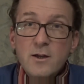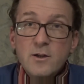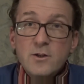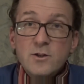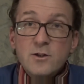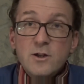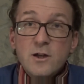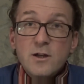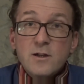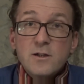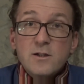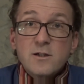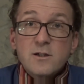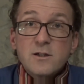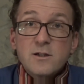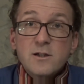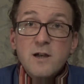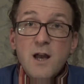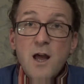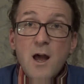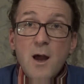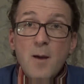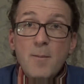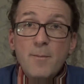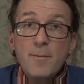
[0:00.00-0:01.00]
just
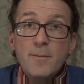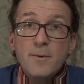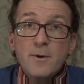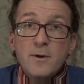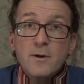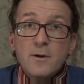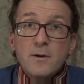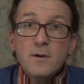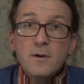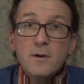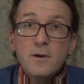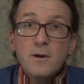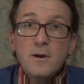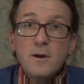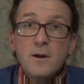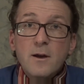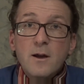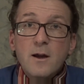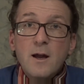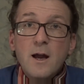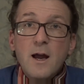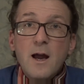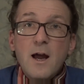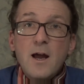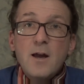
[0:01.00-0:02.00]
slept
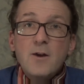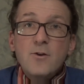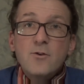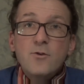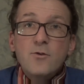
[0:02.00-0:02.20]
and